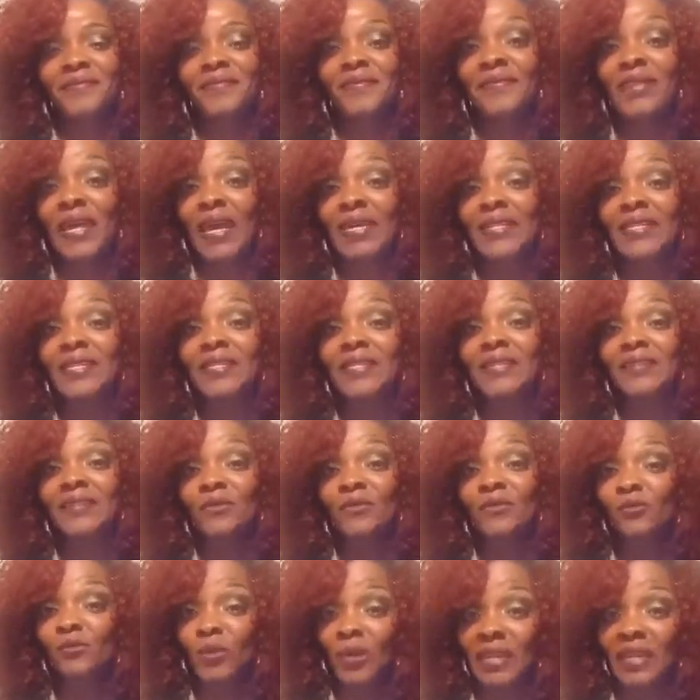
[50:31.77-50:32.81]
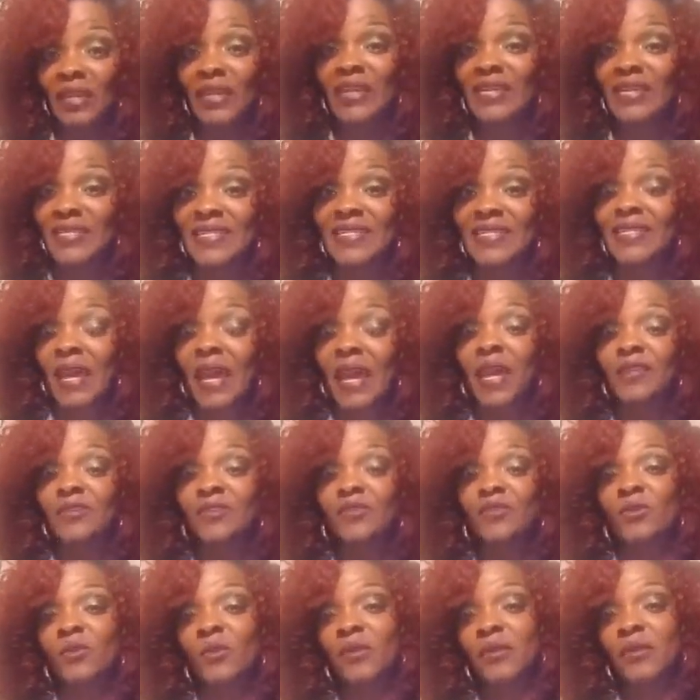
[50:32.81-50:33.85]
That's really a sad
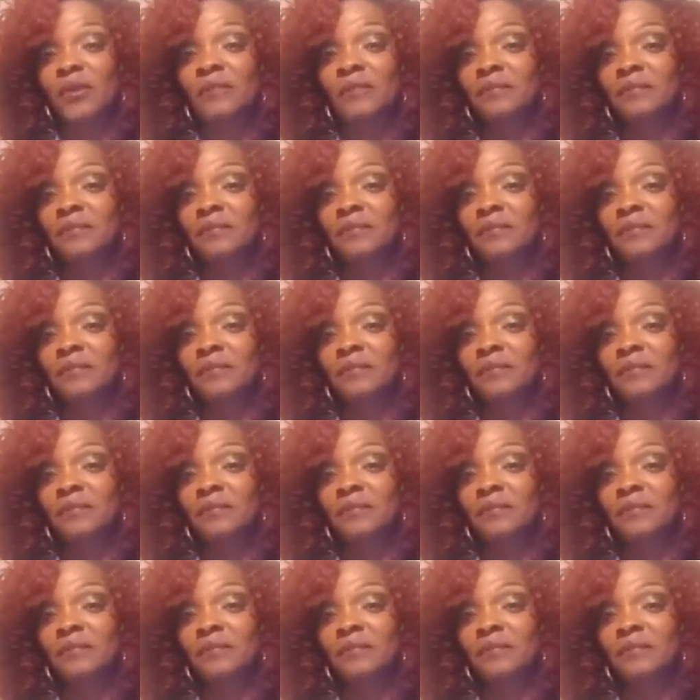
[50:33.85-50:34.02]
story.